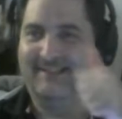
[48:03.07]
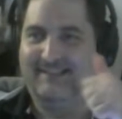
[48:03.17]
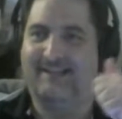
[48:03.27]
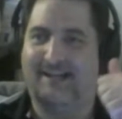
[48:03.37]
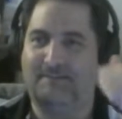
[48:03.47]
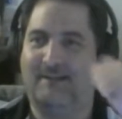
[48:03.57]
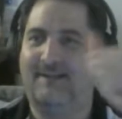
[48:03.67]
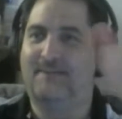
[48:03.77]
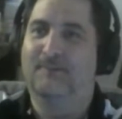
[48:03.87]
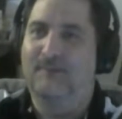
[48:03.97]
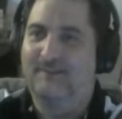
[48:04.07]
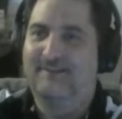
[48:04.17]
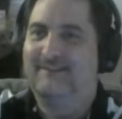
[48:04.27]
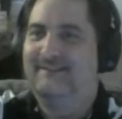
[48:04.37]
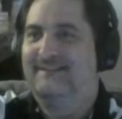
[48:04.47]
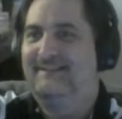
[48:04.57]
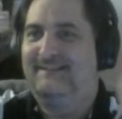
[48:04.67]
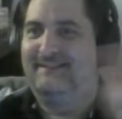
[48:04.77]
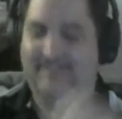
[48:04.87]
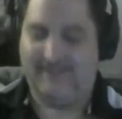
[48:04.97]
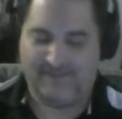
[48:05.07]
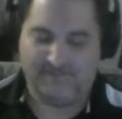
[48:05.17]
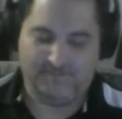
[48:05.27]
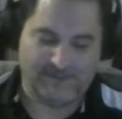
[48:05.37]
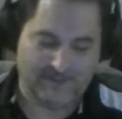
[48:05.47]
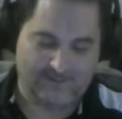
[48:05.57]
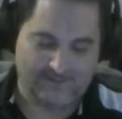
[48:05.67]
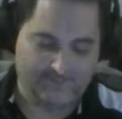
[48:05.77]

I'm an enabler. But yeah.